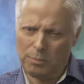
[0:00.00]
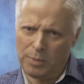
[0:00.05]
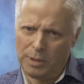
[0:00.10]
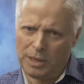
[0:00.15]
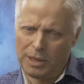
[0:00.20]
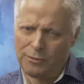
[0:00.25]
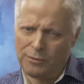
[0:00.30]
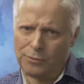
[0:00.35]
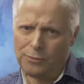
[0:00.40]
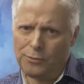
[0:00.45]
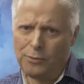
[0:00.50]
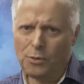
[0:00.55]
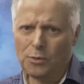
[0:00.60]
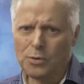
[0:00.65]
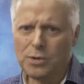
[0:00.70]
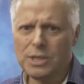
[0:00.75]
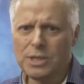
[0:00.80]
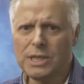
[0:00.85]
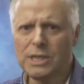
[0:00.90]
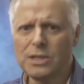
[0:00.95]
being
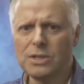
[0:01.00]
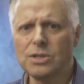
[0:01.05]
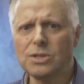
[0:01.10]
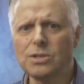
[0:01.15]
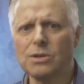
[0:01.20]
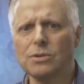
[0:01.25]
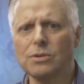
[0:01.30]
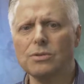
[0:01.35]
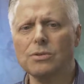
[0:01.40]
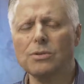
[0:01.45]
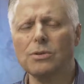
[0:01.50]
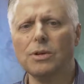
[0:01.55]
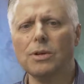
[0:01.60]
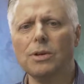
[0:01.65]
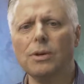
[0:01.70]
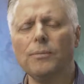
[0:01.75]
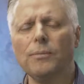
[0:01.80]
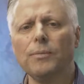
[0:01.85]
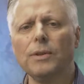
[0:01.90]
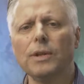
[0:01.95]
forced into
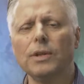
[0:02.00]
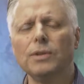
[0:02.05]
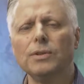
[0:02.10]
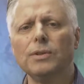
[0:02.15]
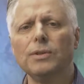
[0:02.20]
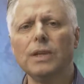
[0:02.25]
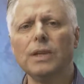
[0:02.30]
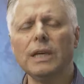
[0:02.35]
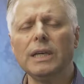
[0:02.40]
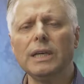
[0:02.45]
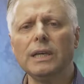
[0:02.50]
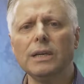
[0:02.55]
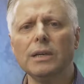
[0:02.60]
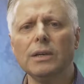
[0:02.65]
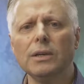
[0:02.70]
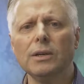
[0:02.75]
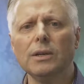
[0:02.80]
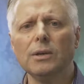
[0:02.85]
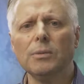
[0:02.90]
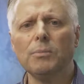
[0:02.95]
the
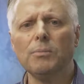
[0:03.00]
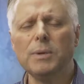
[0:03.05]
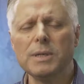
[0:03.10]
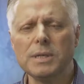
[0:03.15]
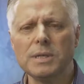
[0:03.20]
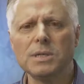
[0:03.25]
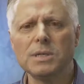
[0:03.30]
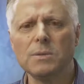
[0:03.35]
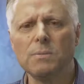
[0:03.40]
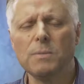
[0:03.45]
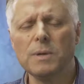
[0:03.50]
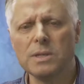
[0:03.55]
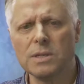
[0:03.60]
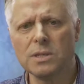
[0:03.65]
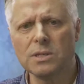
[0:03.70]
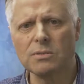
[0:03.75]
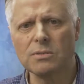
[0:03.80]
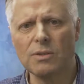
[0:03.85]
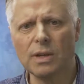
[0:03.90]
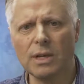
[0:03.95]
business to
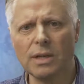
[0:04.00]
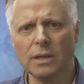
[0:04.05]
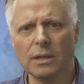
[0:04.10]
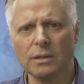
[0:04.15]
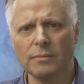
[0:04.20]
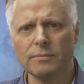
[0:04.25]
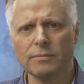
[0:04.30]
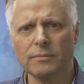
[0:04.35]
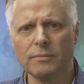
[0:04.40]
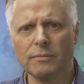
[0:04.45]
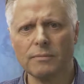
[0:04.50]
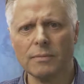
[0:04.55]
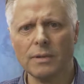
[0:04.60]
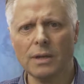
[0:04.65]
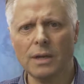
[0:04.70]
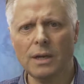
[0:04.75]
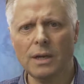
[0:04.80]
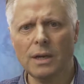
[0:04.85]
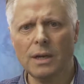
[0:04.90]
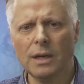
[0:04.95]
business arena.
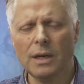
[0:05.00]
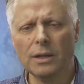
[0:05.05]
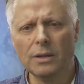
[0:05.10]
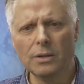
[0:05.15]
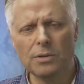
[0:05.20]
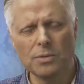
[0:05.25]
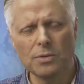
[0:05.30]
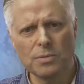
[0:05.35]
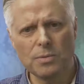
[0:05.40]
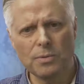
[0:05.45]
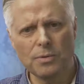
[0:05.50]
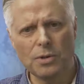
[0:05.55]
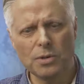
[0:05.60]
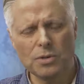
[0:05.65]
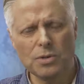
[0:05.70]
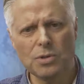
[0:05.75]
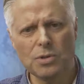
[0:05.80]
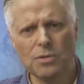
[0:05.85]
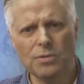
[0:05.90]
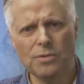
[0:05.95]
And of course, we've
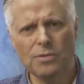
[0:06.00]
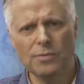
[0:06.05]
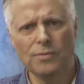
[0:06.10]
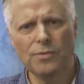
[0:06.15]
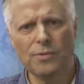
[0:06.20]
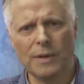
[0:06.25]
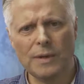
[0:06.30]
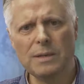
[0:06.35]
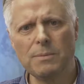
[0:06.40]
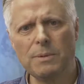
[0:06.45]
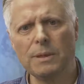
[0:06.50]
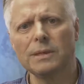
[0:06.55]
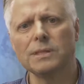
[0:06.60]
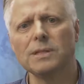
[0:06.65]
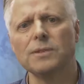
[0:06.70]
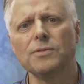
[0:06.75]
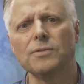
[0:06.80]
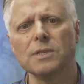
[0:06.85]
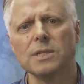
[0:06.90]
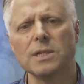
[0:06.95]
got two
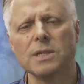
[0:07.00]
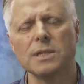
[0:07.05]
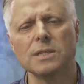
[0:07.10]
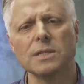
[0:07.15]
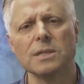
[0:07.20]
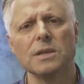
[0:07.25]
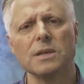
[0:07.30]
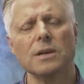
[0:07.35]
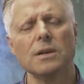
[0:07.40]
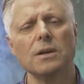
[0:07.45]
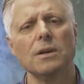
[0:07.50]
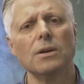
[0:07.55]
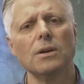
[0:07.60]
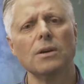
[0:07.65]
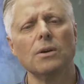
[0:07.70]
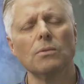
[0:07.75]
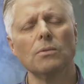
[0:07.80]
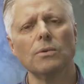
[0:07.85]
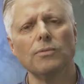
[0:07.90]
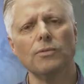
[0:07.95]
fundamental differences.
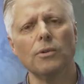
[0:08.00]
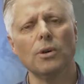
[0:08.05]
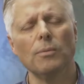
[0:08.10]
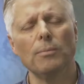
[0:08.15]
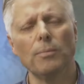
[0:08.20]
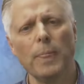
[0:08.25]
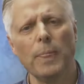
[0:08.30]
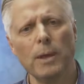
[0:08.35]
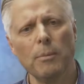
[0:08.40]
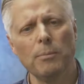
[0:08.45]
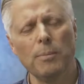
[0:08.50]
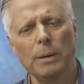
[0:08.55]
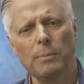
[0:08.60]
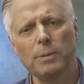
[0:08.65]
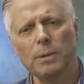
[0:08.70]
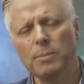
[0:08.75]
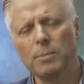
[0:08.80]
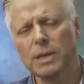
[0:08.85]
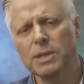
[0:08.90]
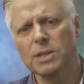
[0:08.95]
We've got
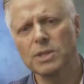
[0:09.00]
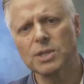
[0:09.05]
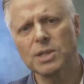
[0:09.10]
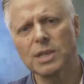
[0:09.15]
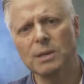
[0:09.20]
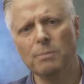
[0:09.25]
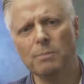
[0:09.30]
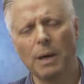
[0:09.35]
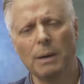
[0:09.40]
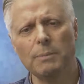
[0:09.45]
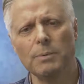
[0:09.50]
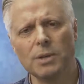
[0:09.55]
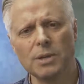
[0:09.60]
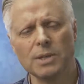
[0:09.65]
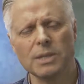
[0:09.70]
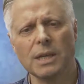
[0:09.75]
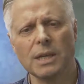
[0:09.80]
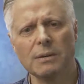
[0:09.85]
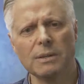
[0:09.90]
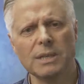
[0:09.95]
people in B2C buy
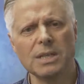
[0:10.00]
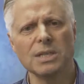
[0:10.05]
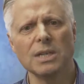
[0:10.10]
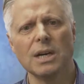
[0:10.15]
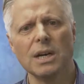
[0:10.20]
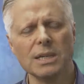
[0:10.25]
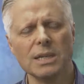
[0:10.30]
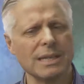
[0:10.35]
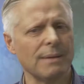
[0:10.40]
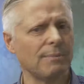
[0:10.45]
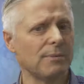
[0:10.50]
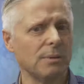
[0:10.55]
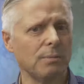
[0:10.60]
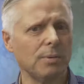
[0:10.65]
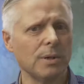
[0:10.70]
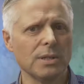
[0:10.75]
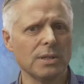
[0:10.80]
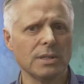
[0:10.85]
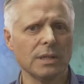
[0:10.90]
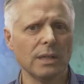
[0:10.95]
because they desire
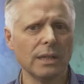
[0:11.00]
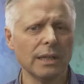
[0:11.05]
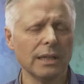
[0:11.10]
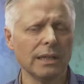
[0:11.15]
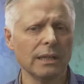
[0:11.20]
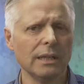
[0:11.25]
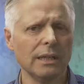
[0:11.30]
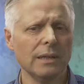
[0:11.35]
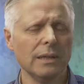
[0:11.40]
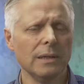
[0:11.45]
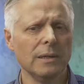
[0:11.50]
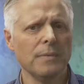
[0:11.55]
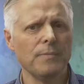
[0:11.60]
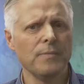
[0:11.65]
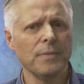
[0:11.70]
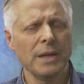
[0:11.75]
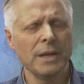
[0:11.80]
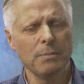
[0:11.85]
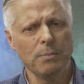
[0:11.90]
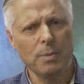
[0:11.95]
something personally.
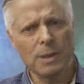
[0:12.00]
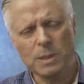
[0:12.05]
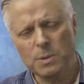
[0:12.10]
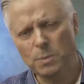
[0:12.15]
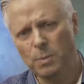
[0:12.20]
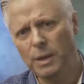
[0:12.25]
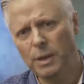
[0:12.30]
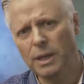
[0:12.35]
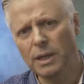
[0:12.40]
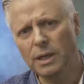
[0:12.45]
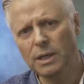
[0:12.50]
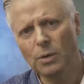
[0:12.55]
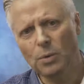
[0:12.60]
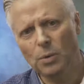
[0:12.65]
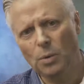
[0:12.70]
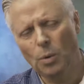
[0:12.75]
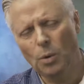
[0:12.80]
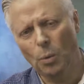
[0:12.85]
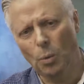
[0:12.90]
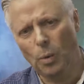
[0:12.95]
In B2B,
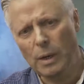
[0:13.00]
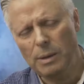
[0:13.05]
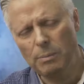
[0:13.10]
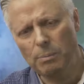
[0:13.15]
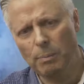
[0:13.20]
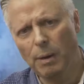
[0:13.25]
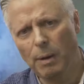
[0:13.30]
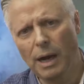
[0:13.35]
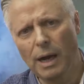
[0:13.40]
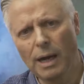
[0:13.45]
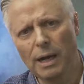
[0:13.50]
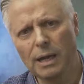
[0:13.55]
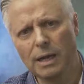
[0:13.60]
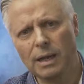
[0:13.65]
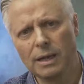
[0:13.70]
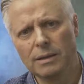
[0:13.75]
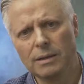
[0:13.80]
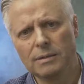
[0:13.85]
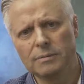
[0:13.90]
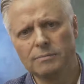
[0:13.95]
we buy